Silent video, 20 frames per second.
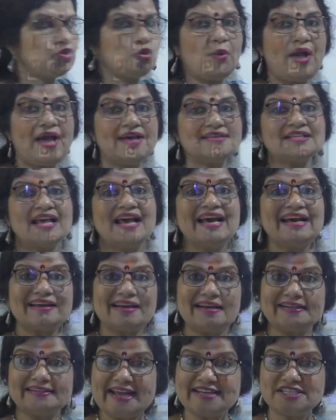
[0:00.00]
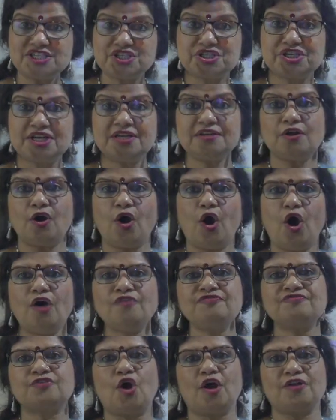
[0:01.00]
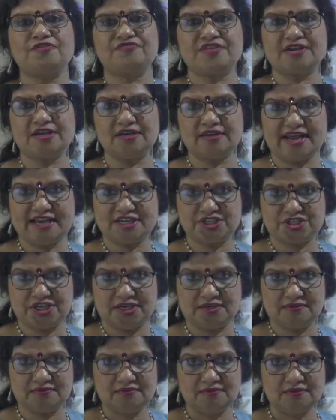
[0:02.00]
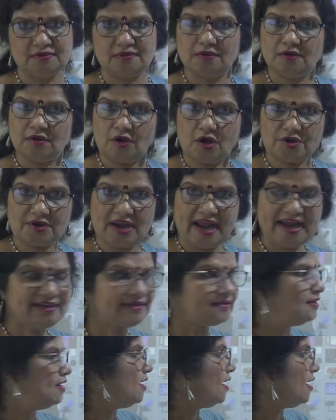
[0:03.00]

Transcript: to as retention of configuration. Alright?